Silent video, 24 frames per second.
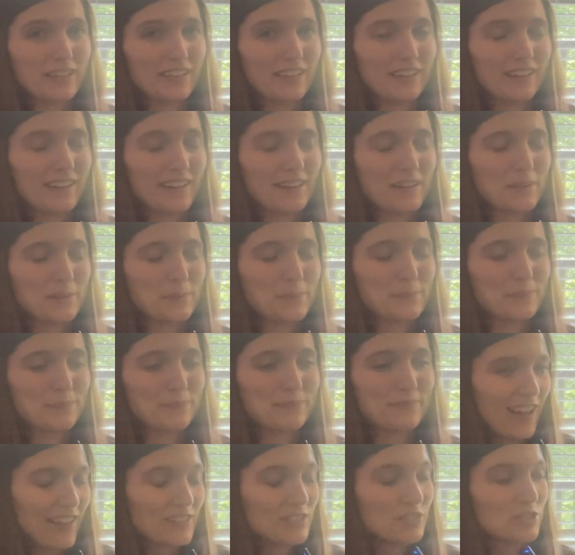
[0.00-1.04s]
and I am
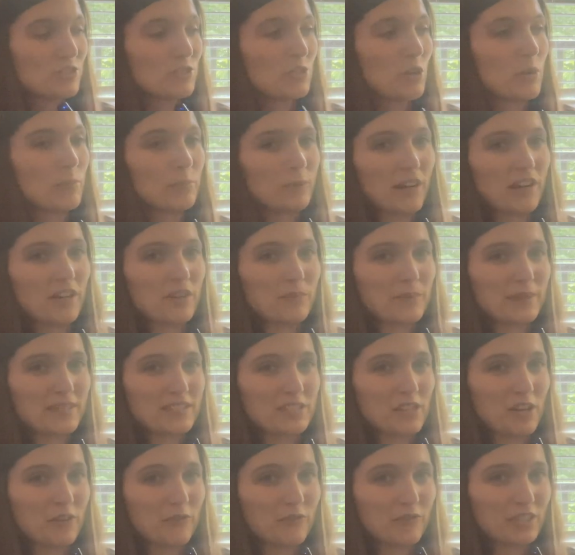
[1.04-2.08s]
so proud of
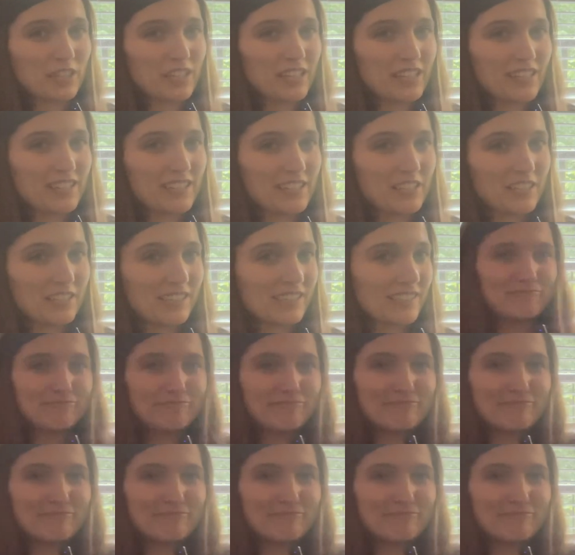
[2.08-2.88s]
myself for getting here.